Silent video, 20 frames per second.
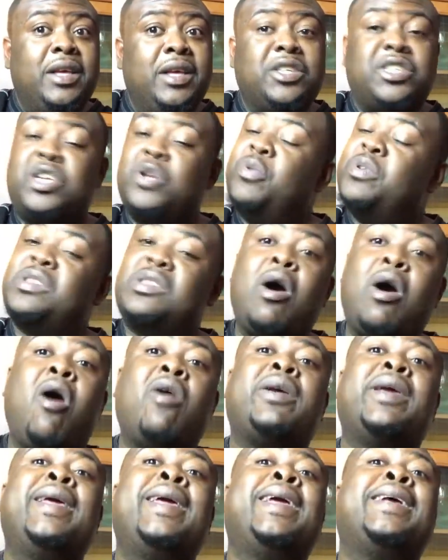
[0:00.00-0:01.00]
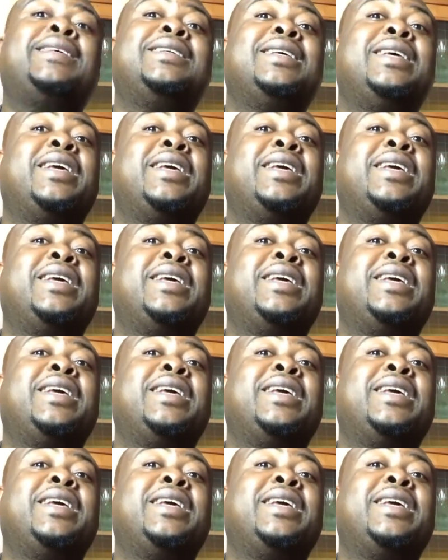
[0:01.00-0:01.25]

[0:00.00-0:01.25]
She was talking